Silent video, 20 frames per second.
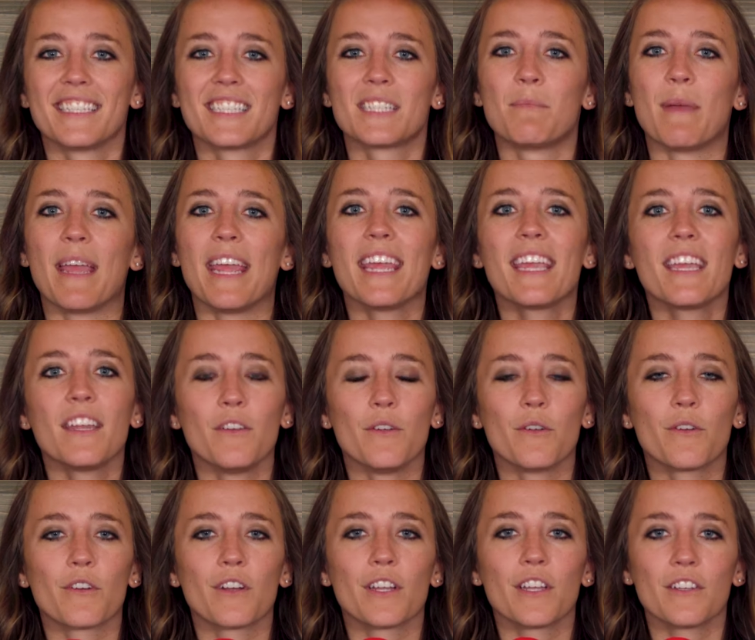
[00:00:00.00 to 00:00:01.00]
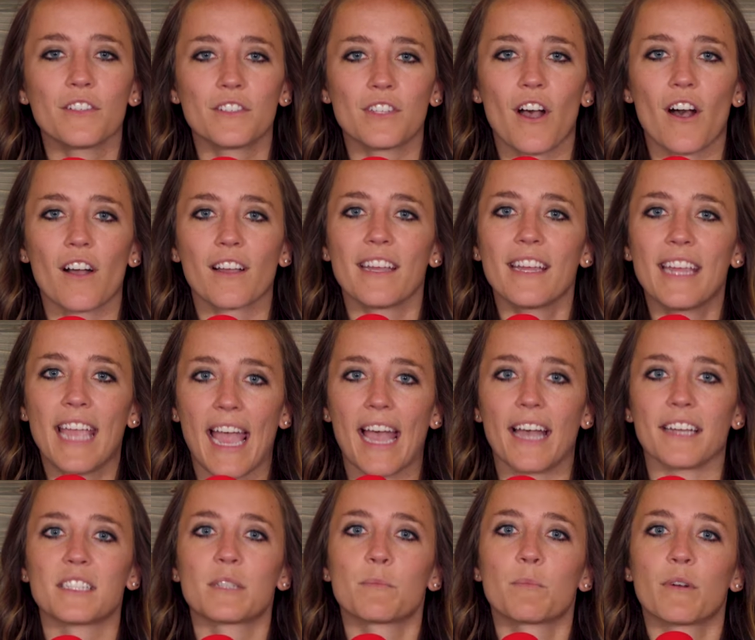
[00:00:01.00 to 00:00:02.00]
spaying and neutering your dog and
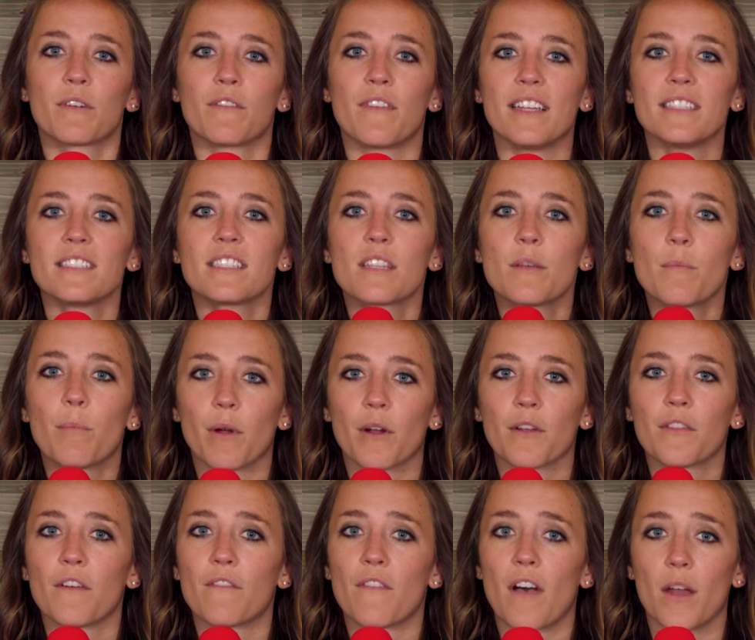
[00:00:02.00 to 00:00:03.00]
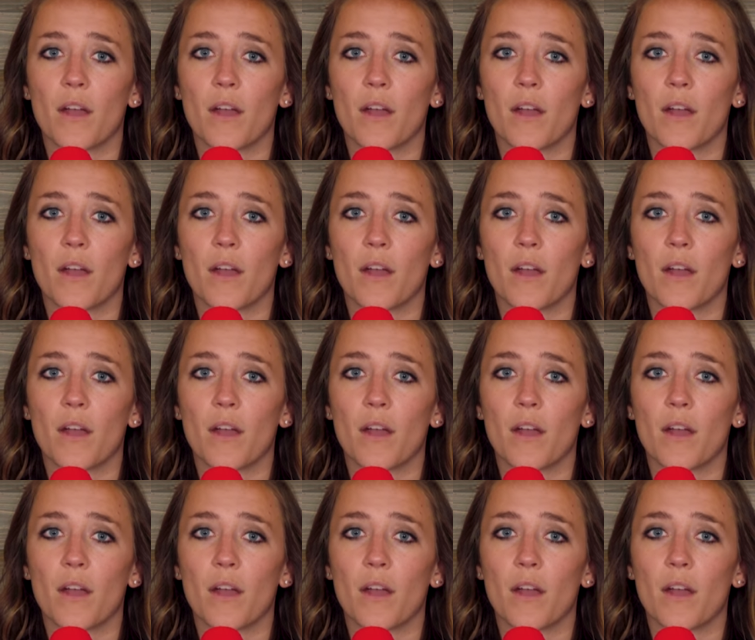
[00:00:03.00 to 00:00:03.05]
cats prevents the birth of